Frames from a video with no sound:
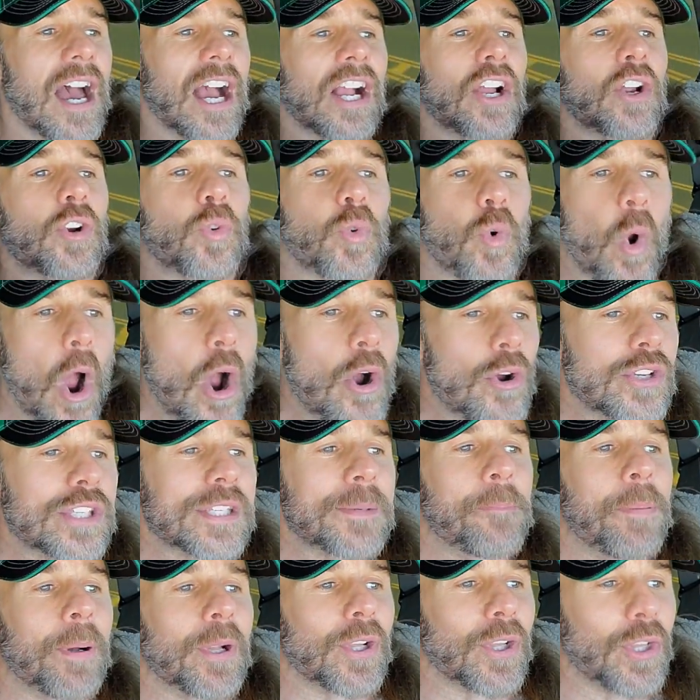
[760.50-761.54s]
gross
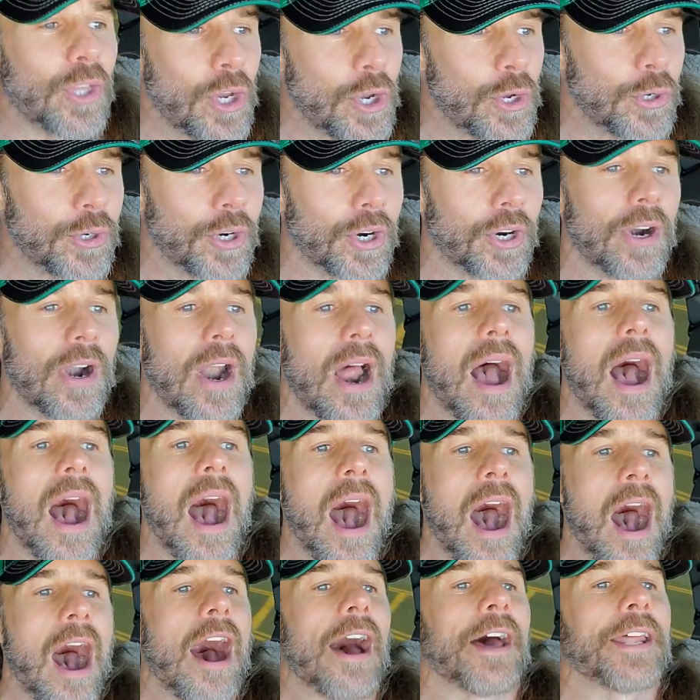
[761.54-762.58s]
polluter
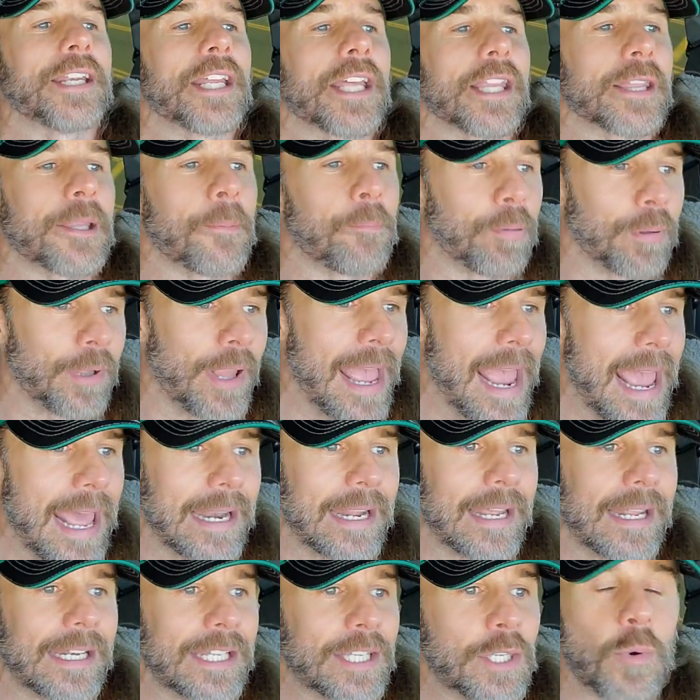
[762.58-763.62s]
on the
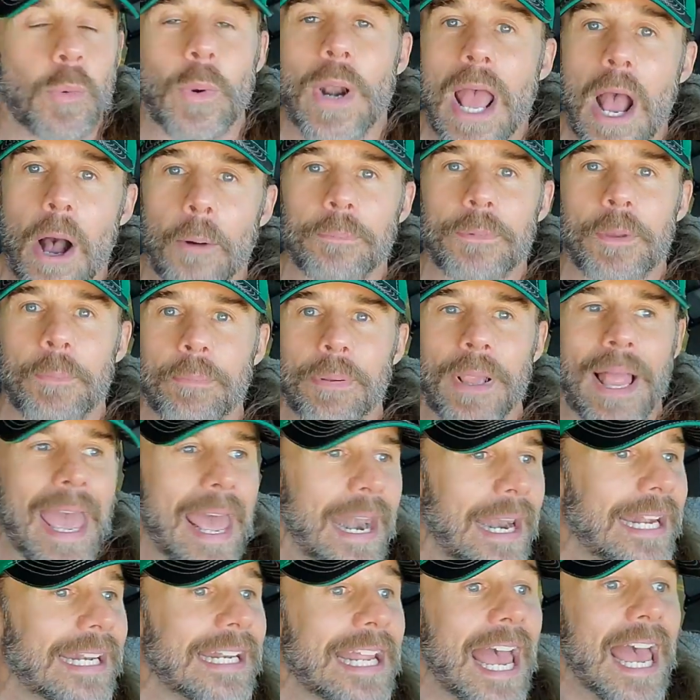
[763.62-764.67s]
planet. You want to help the
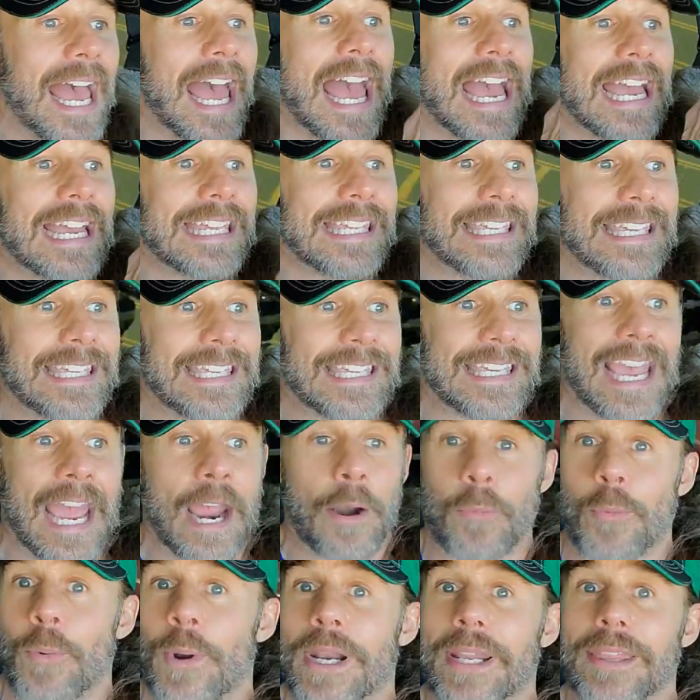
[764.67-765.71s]
planet?
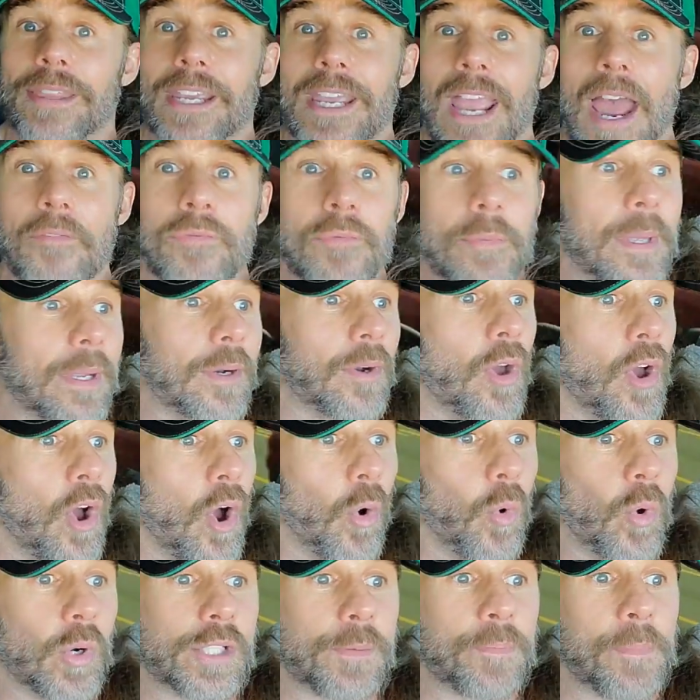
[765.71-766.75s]
Get rid of the government, which